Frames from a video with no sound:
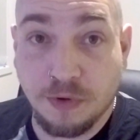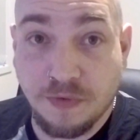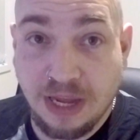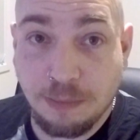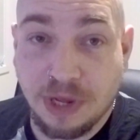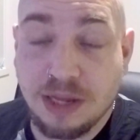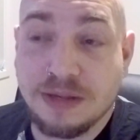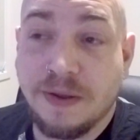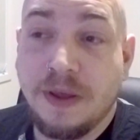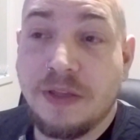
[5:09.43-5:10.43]
fan base
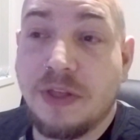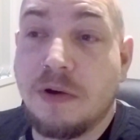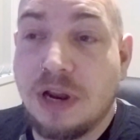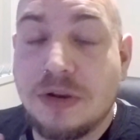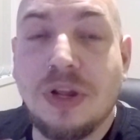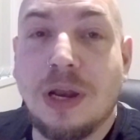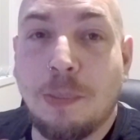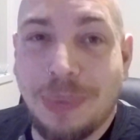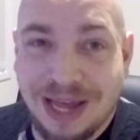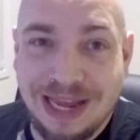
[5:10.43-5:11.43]
that are actually going
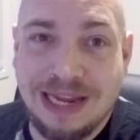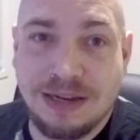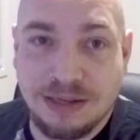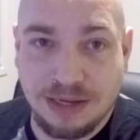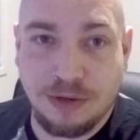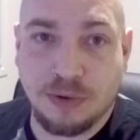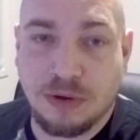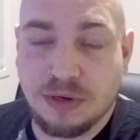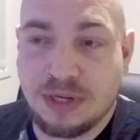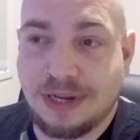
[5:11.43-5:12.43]
to pay to see your
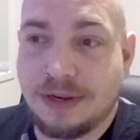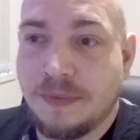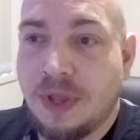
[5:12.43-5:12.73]
content.